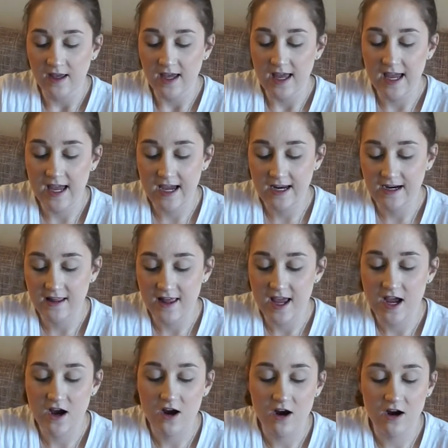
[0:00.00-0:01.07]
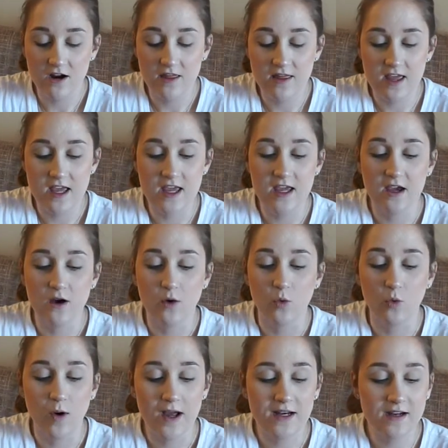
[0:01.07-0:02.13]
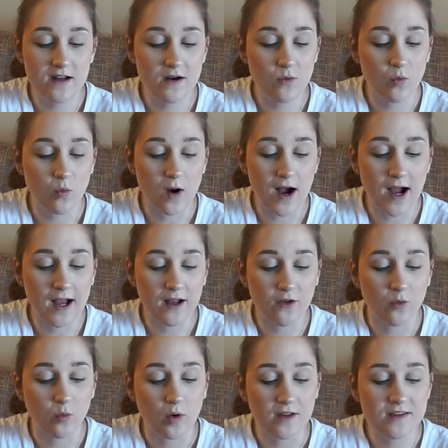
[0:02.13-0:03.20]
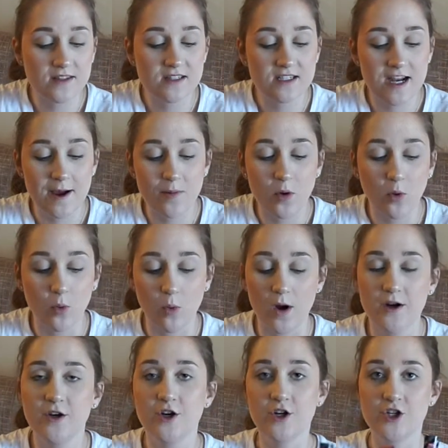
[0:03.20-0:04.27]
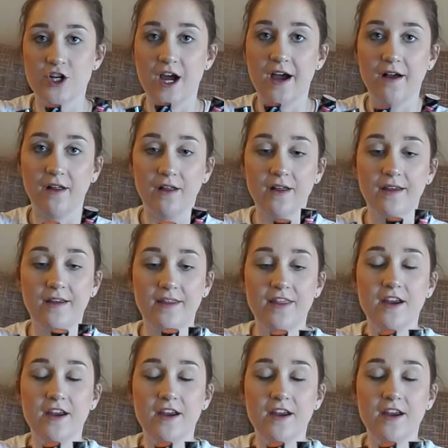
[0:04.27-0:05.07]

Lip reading: And they are the Wet n Wild One Step Wonder Gel.